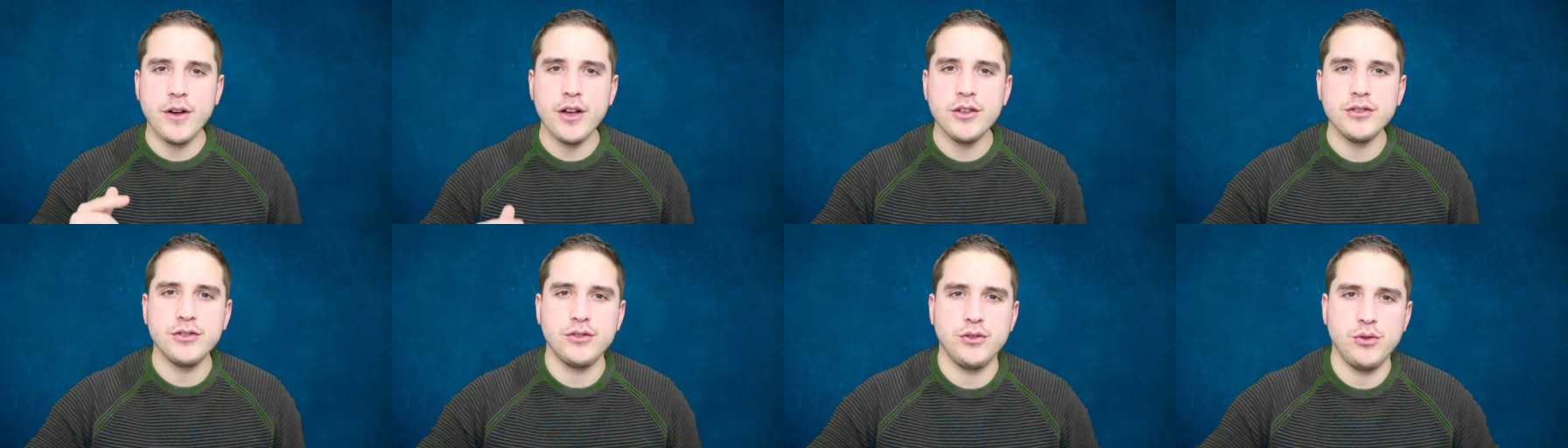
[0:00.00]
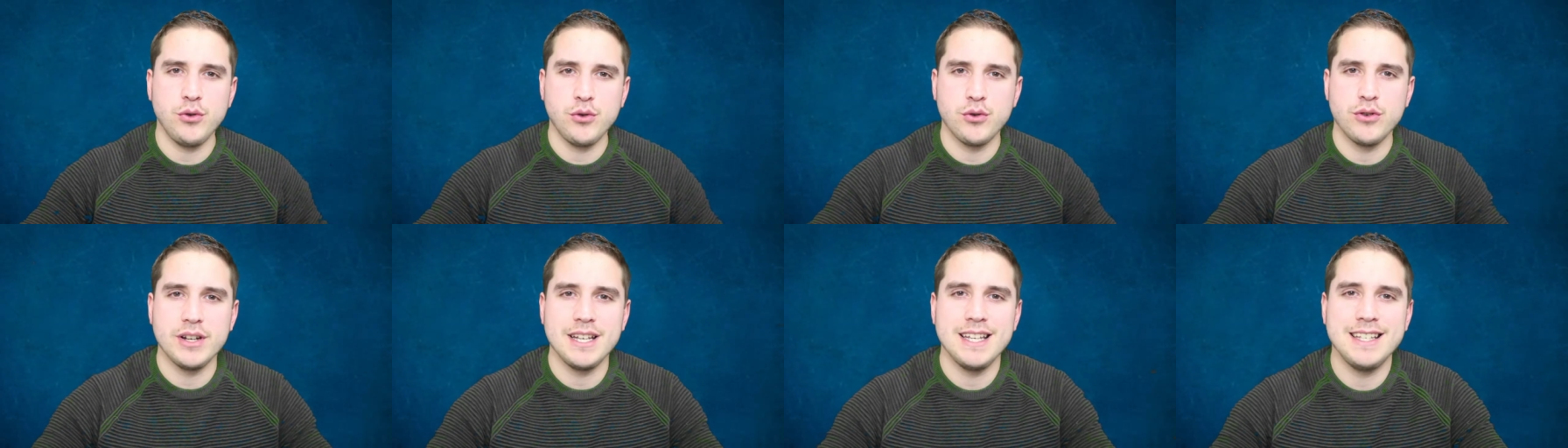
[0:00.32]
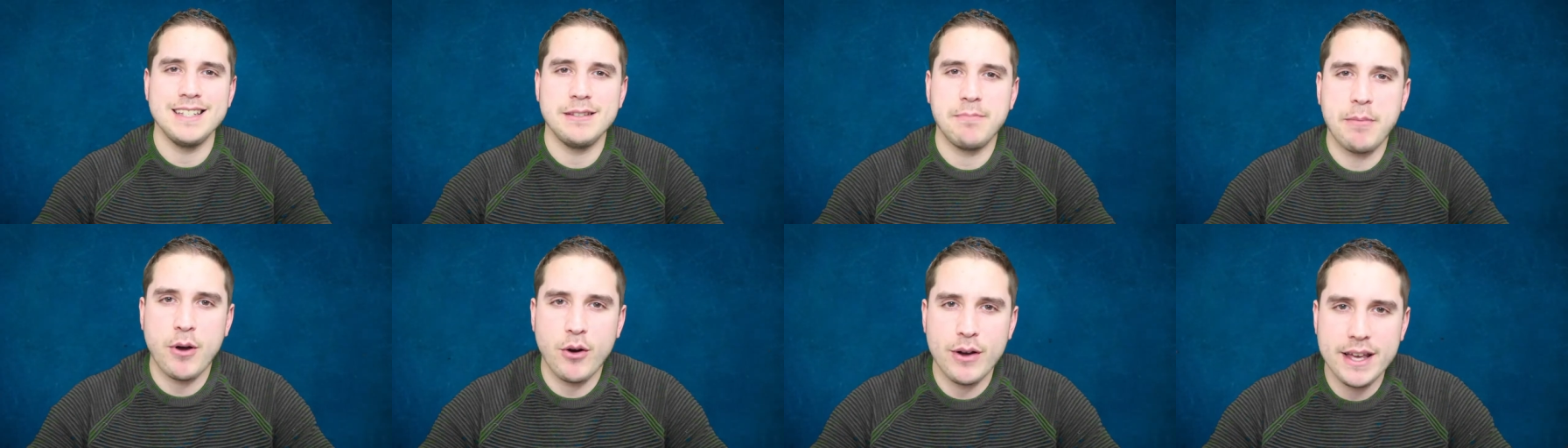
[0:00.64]
first story
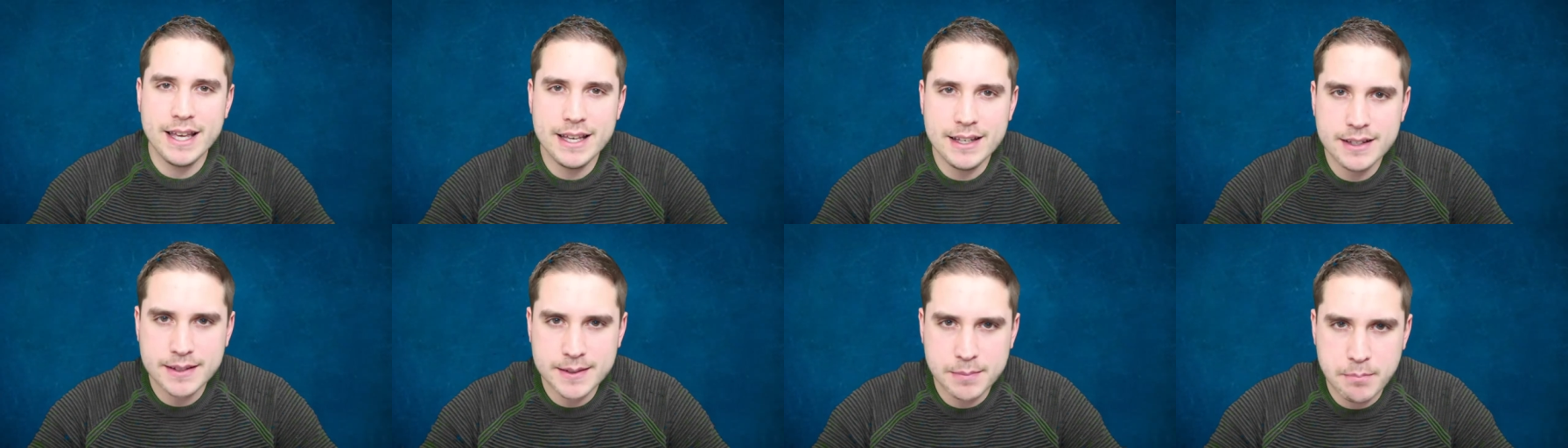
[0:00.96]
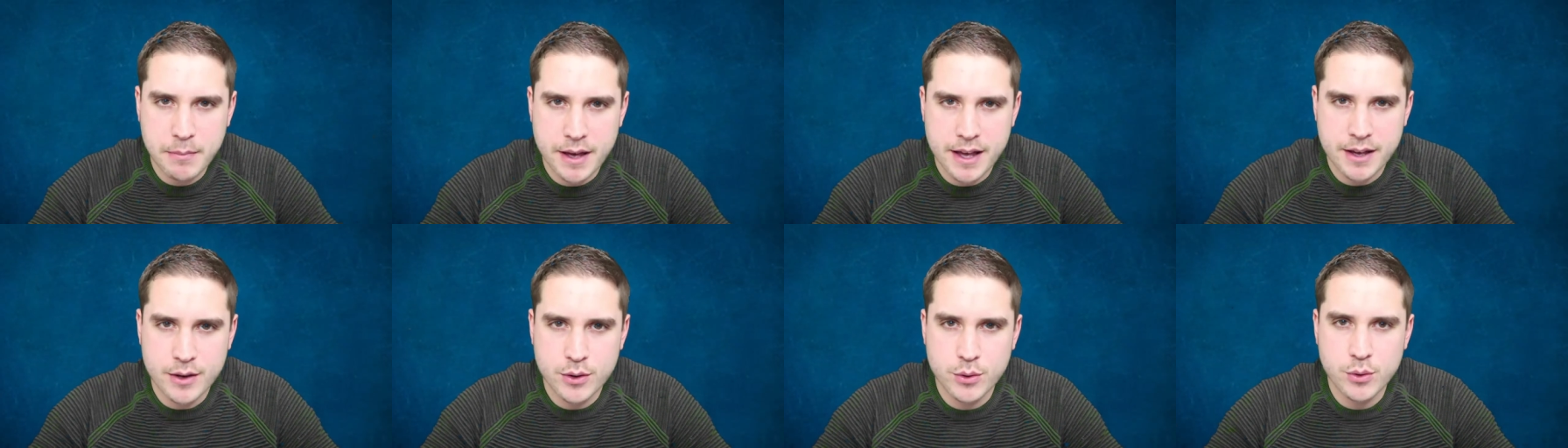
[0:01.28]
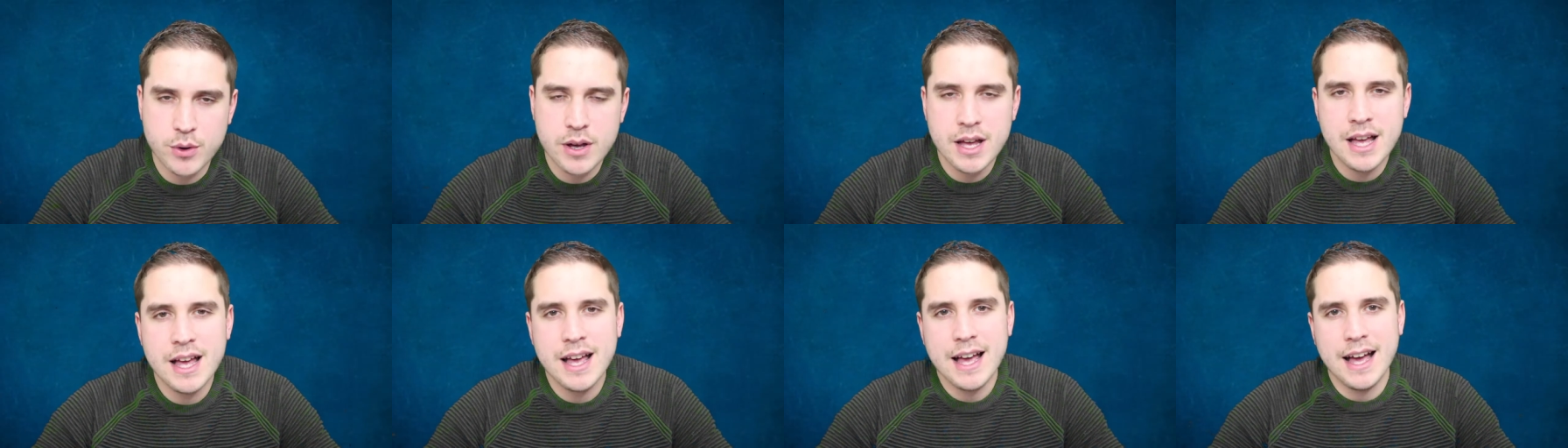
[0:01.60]
is about
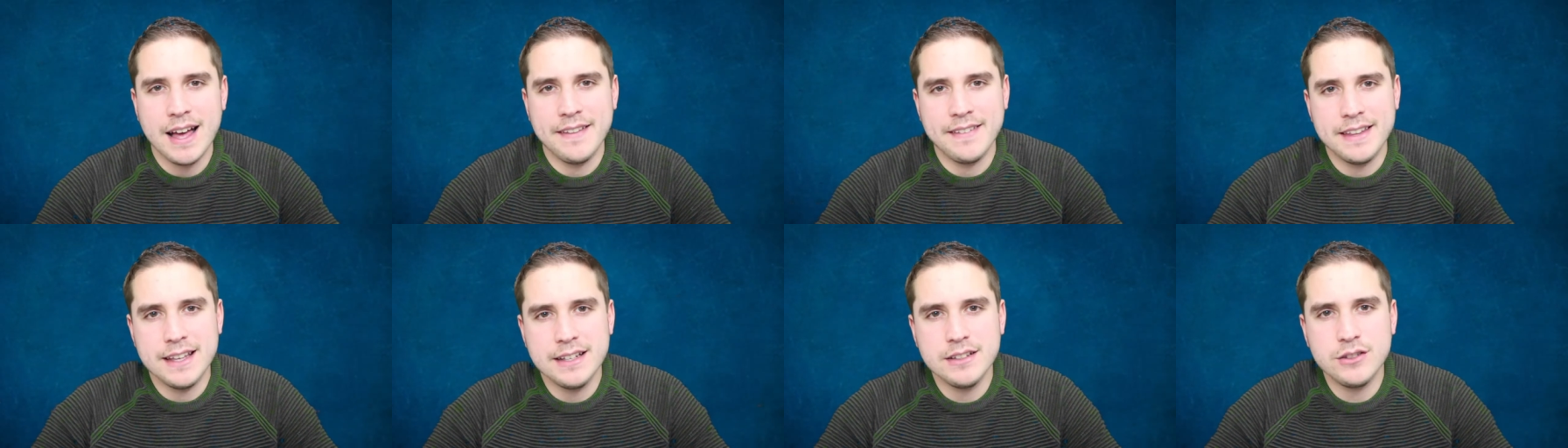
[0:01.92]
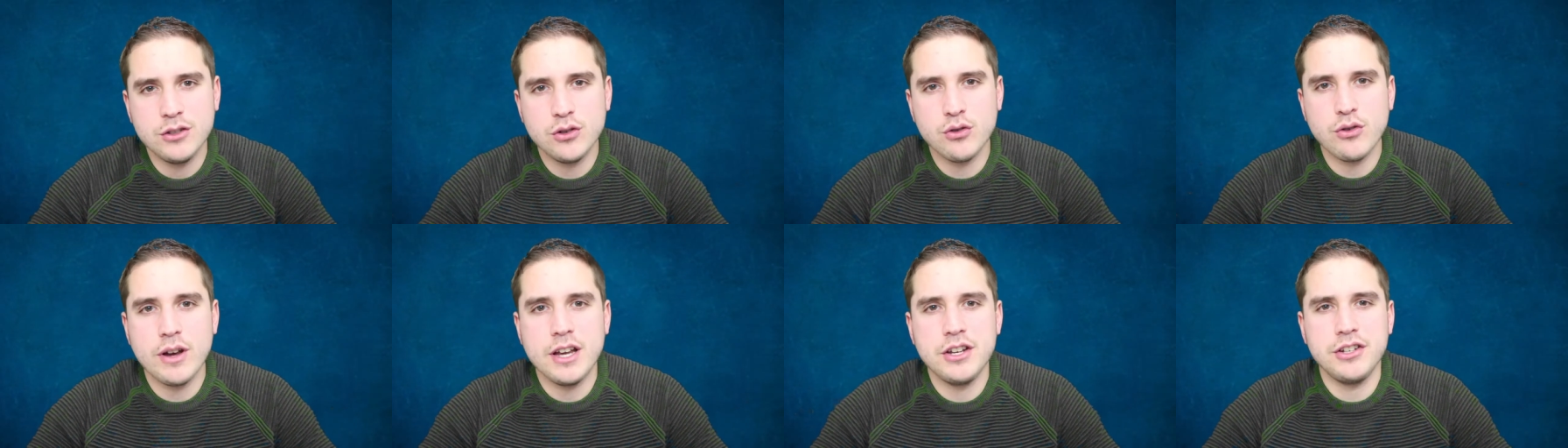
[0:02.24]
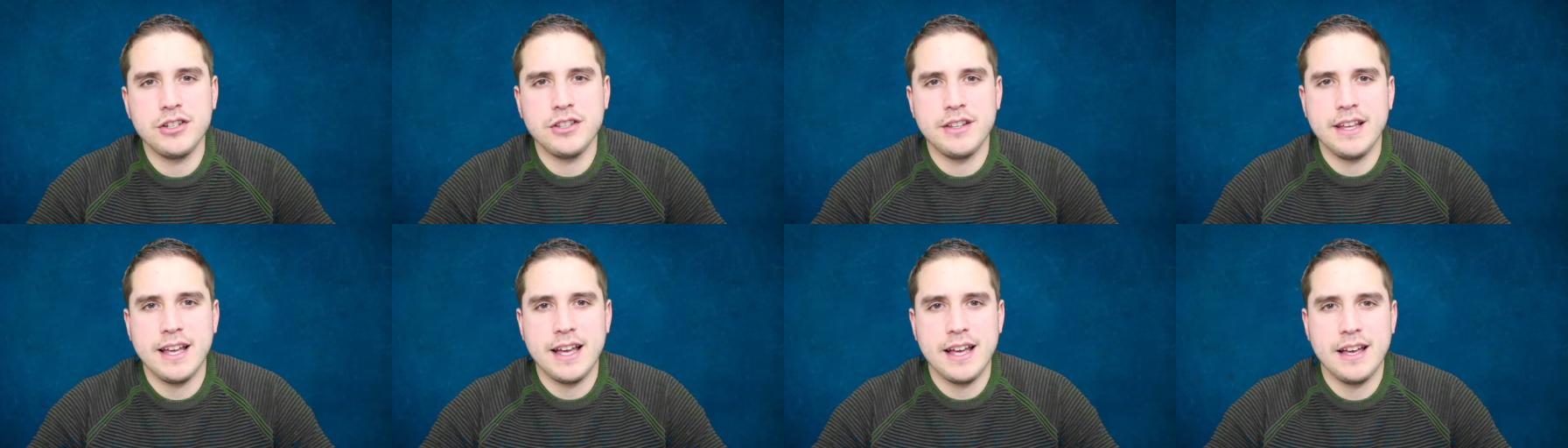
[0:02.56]
Inxmail and the
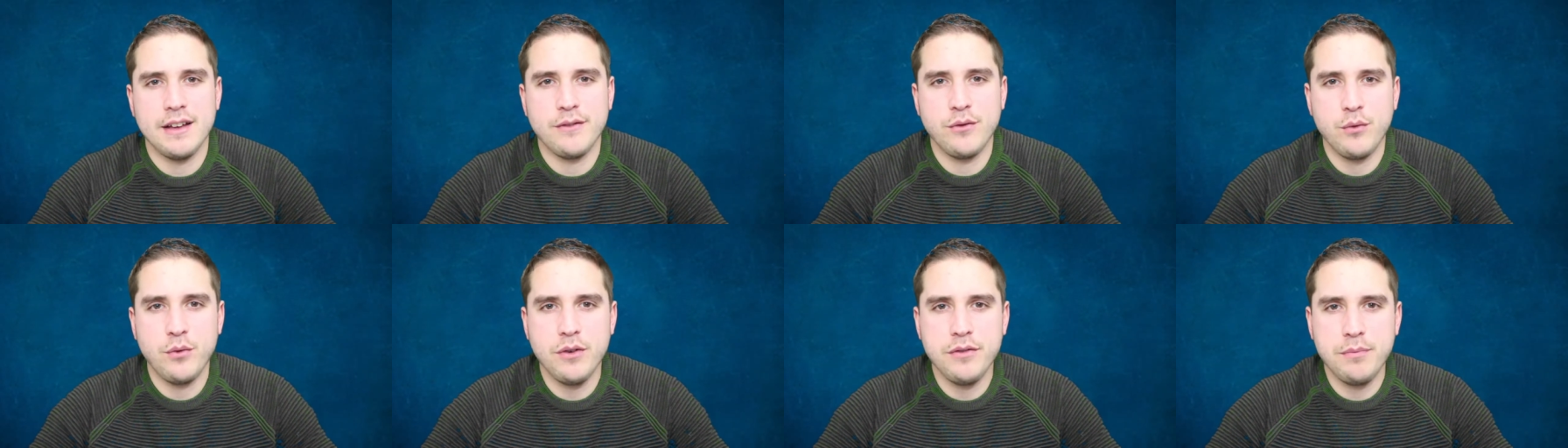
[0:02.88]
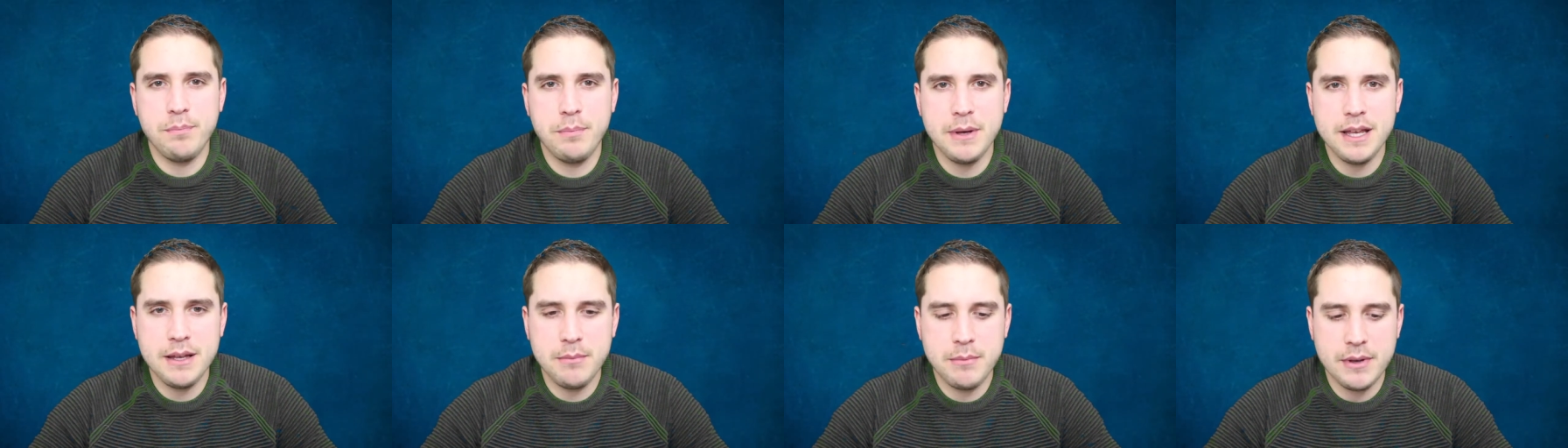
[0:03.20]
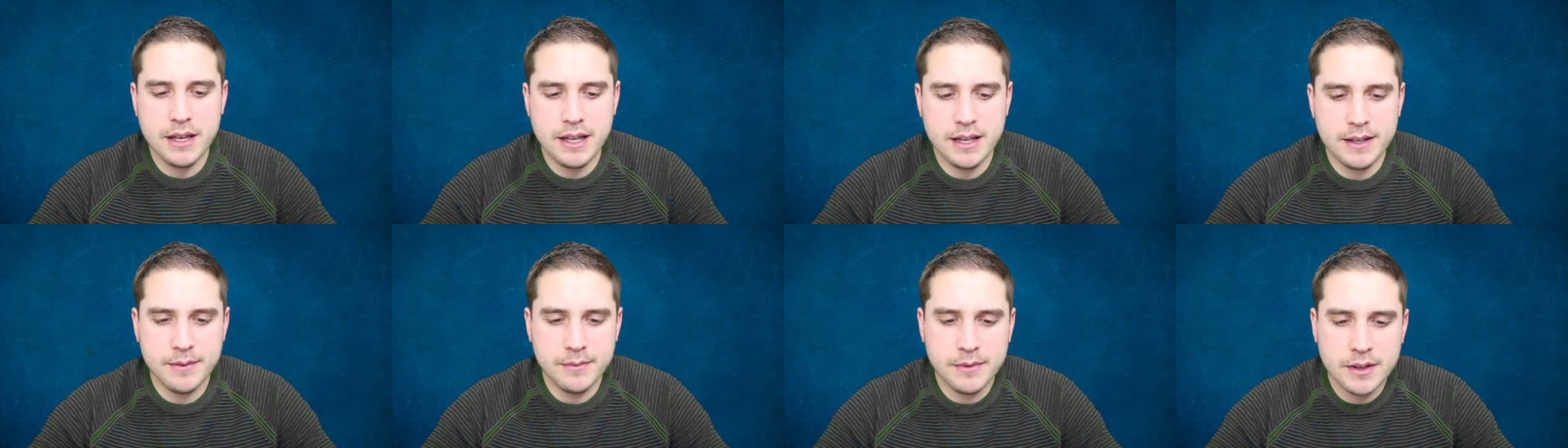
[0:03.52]
integration they have with
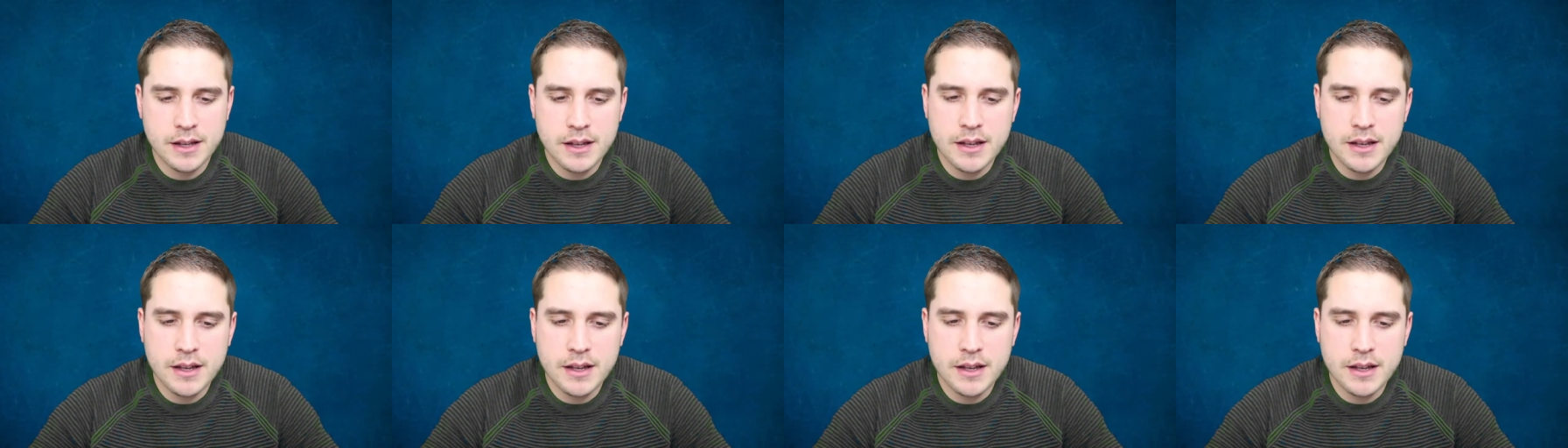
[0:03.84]
BIMI.